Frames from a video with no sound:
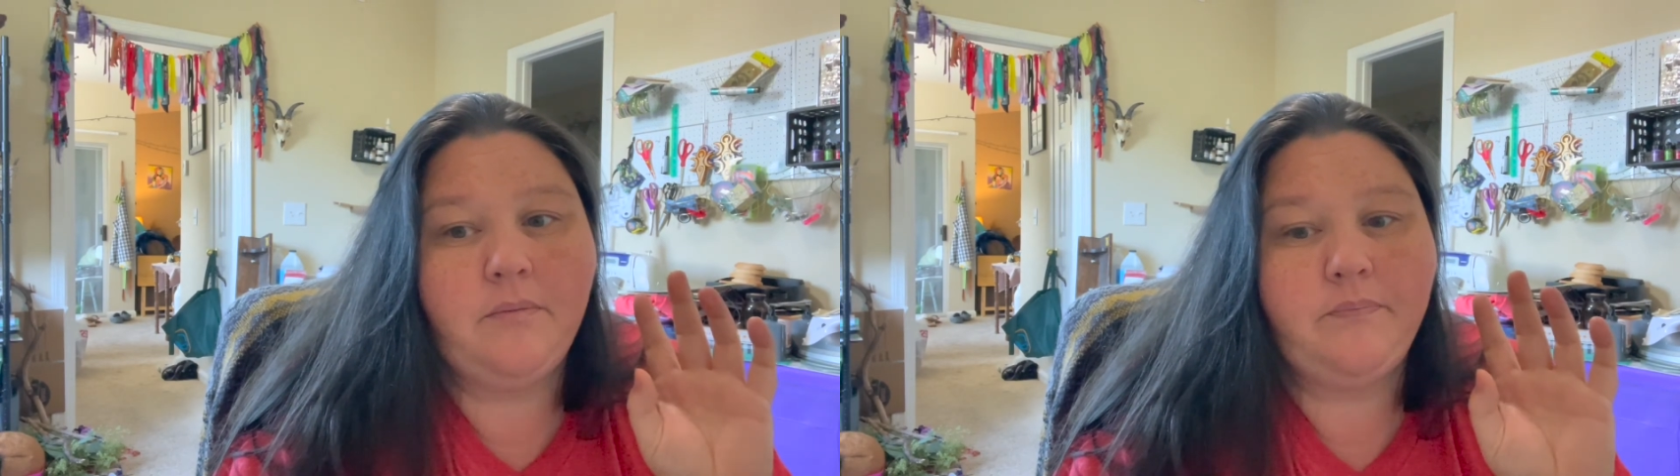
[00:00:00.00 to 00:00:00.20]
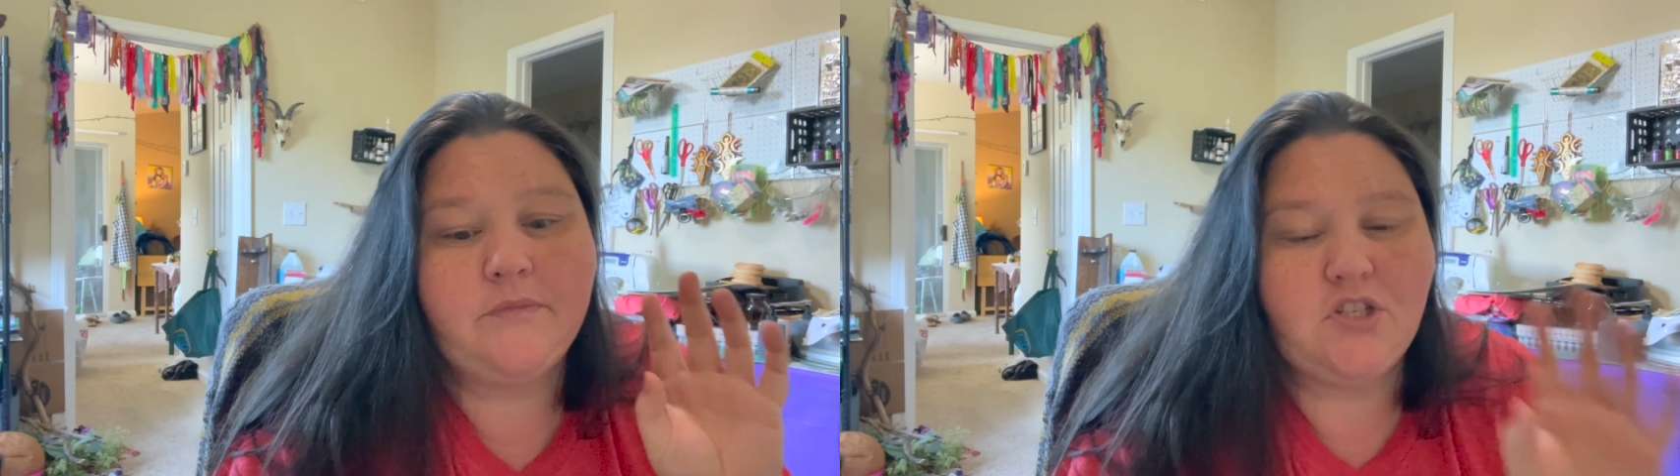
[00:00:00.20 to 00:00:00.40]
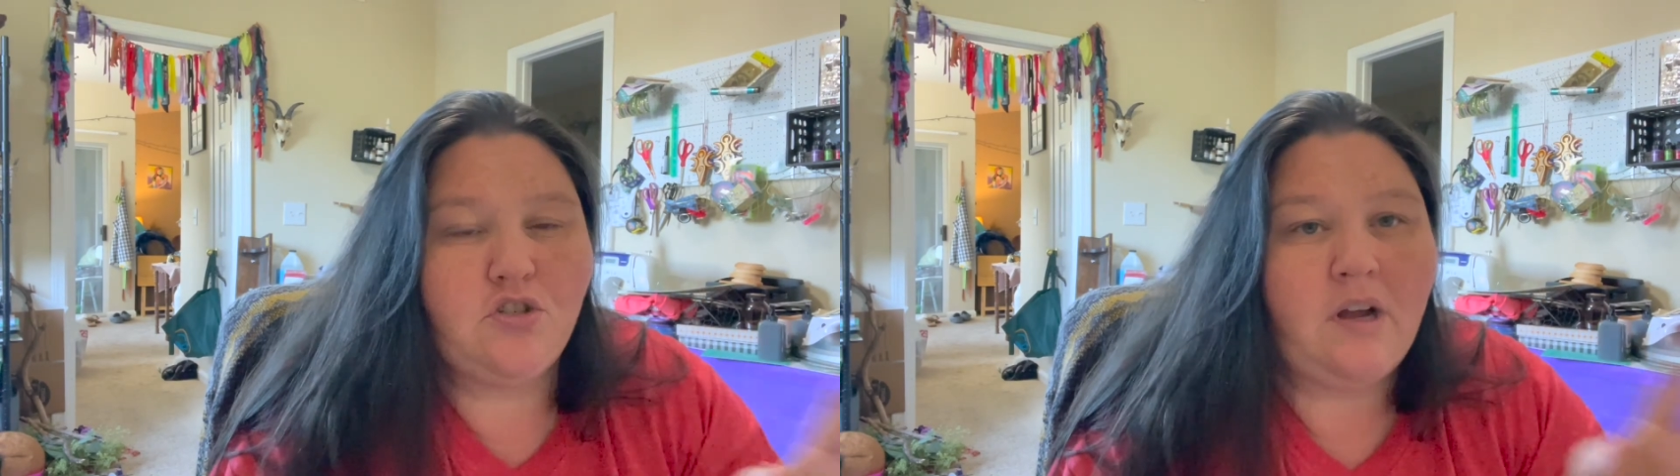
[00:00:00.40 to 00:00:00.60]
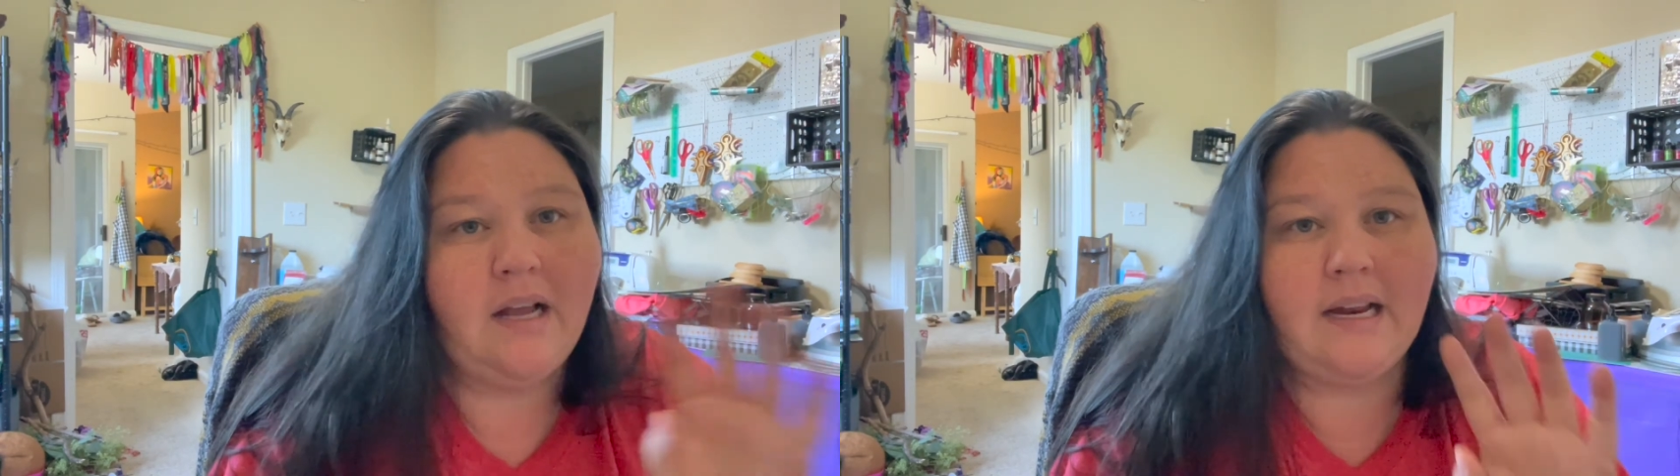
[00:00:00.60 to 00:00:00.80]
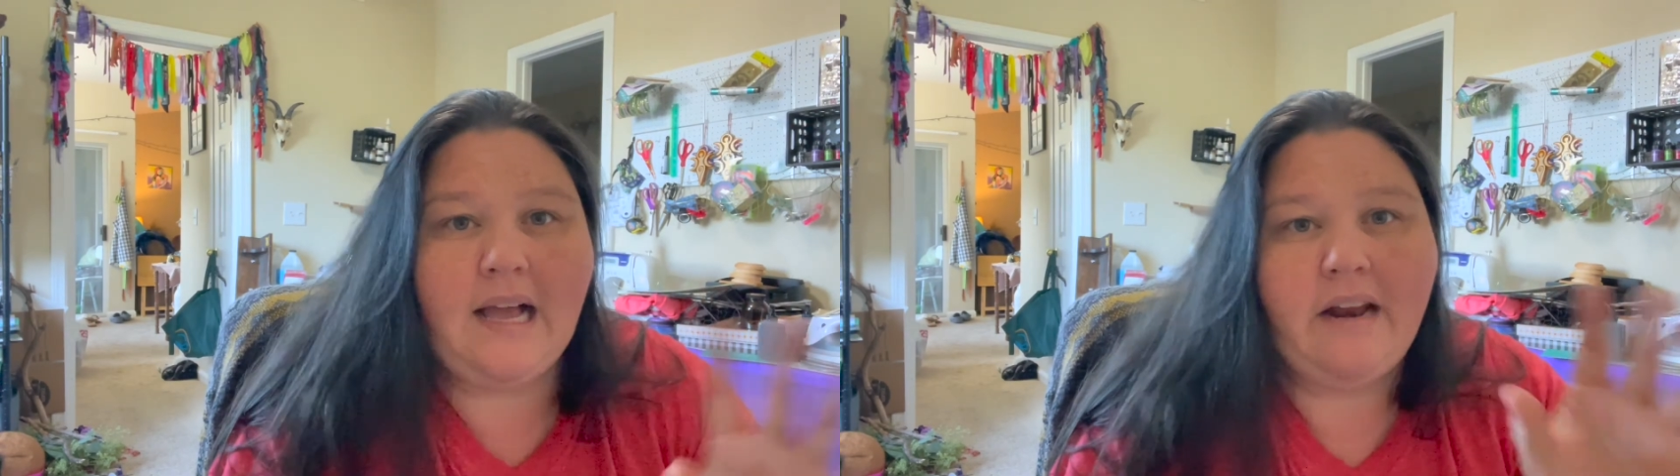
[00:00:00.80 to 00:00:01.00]
Just trying
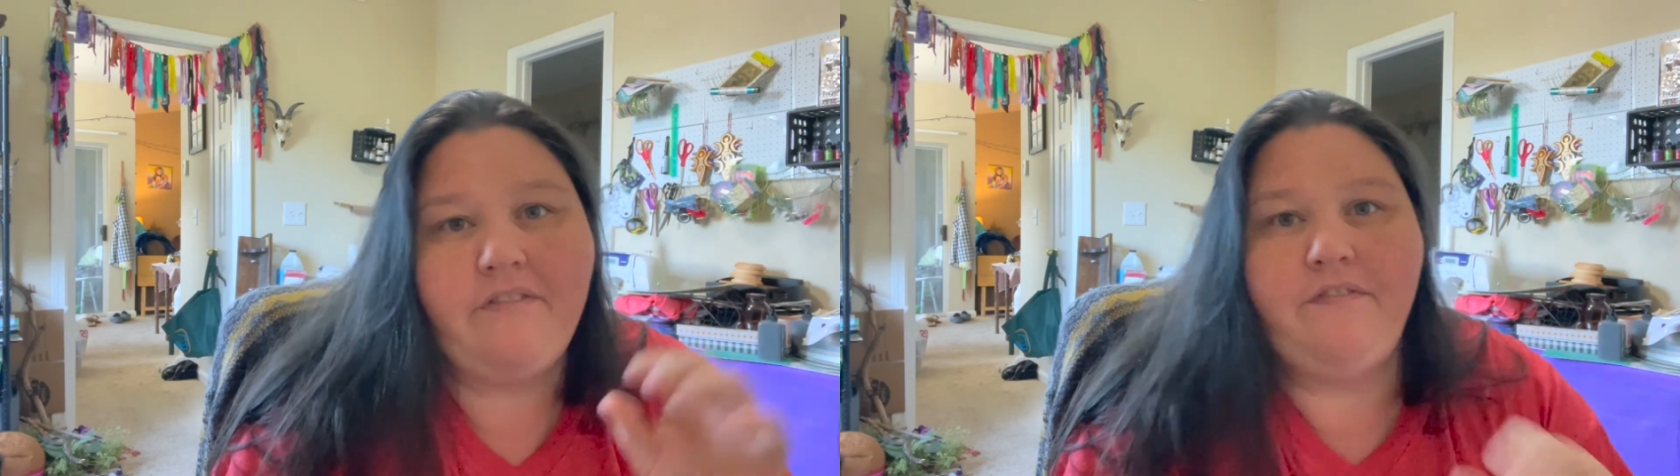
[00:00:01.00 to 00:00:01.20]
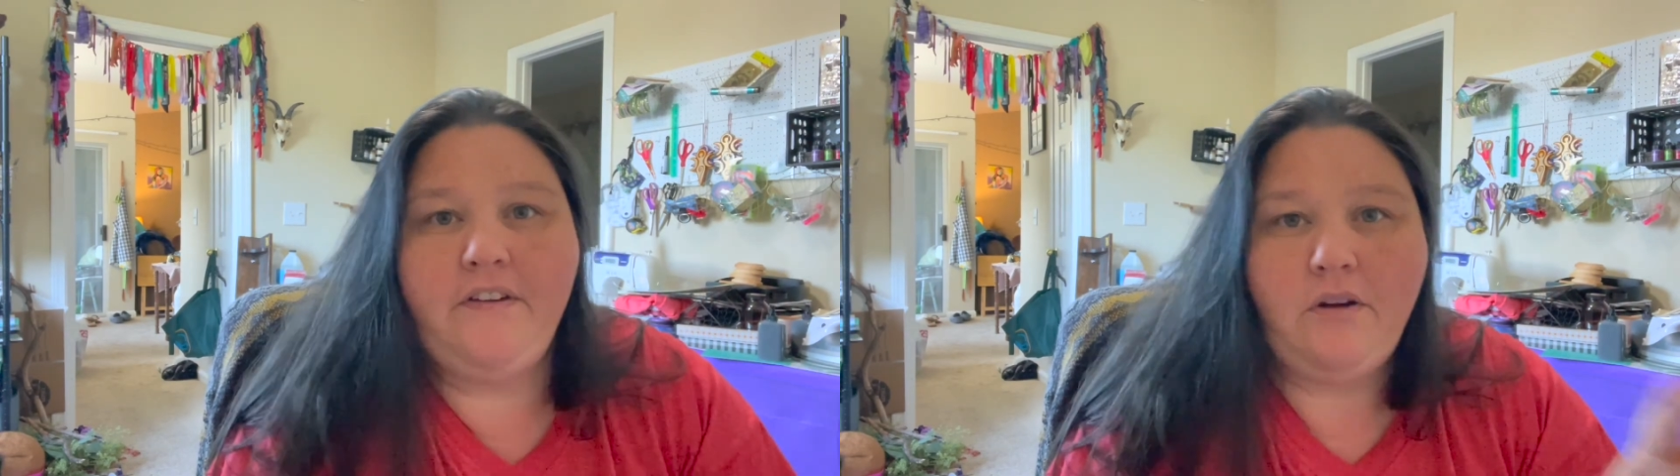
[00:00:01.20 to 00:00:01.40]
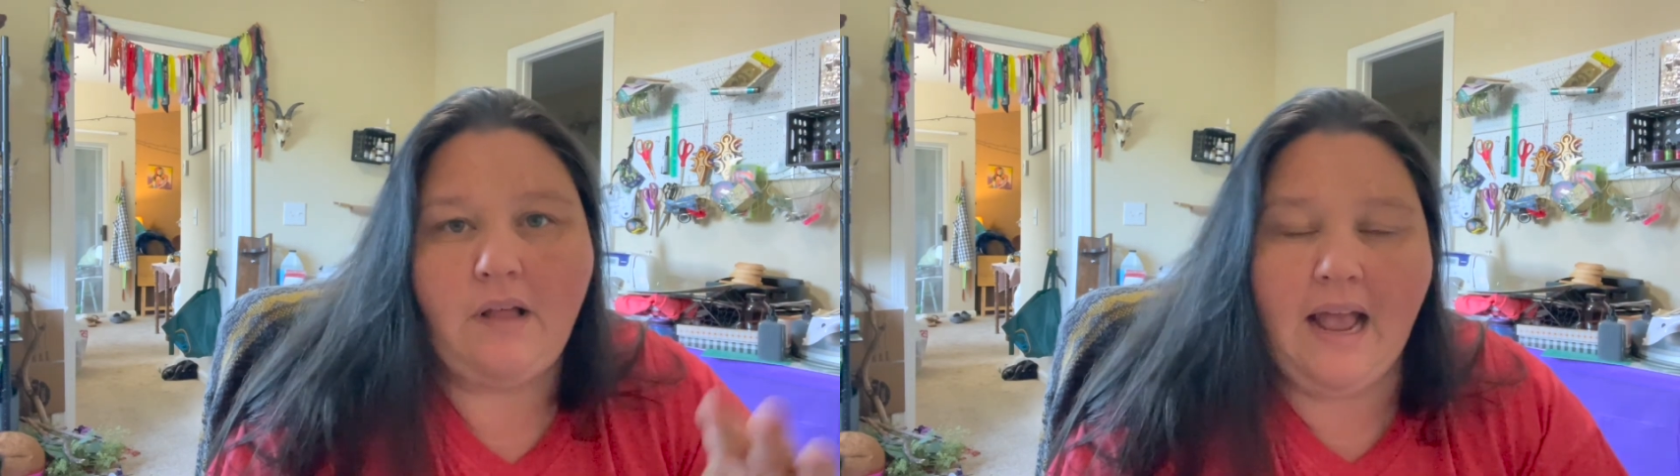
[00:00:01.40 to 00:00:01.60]
to kind of fill